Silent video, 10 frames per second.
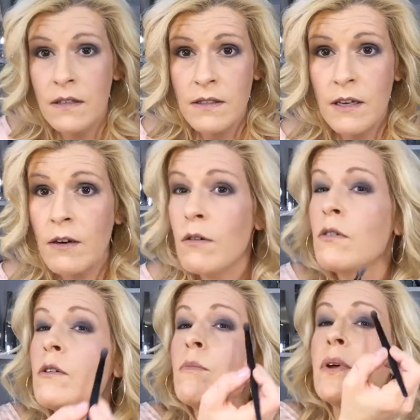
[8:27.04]
So
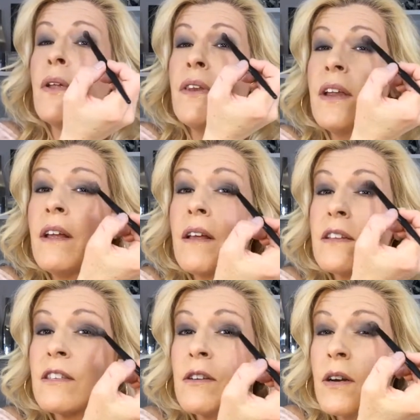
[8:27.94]
we're building it.
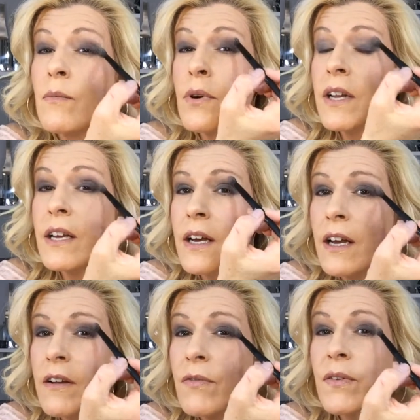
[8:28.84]
That's looking pretty
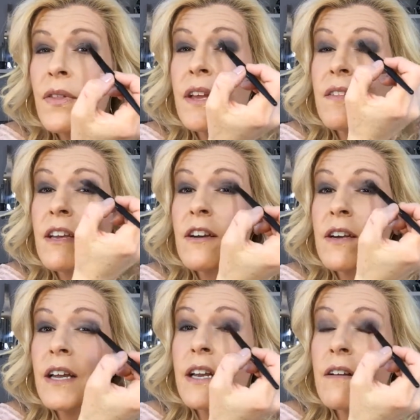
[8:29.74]
good. If you think that you're
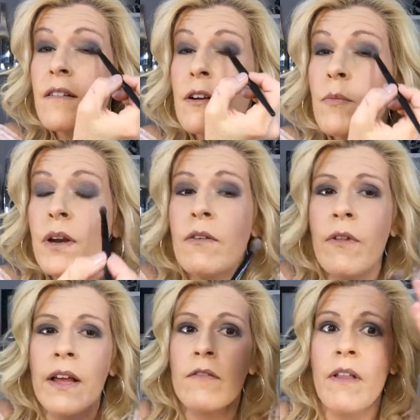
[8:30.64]
getting a little bit of
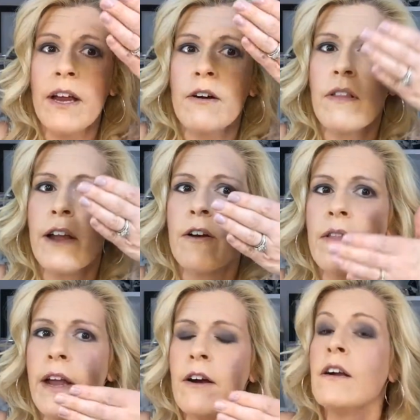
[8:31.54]
like layer, layer,
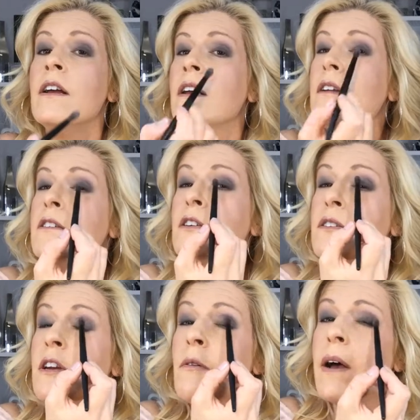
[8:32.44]
layer,
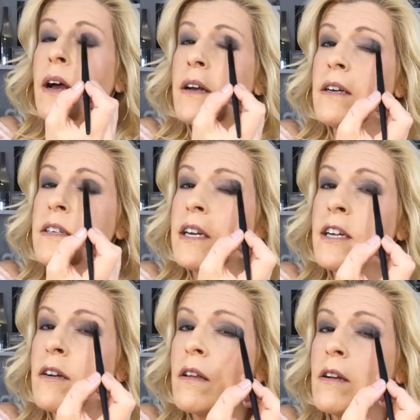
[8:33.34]
just go back and
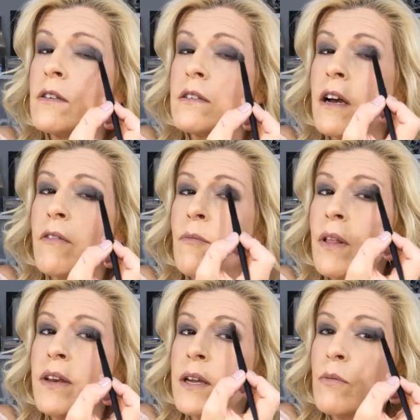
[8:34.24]
take your little soft
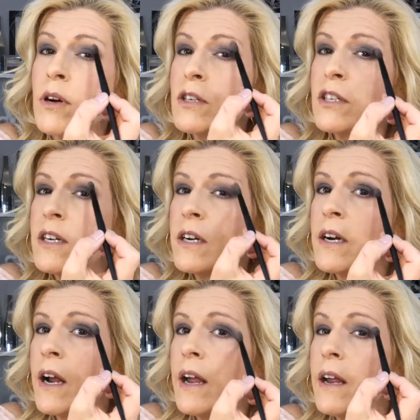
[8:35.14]
blending brush
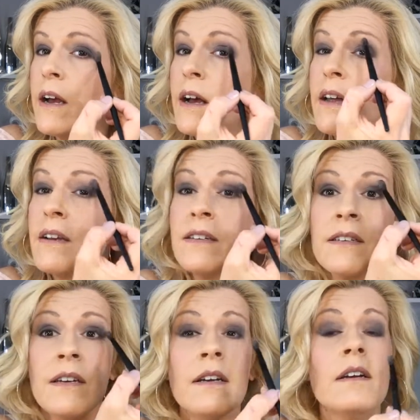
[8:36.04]
here and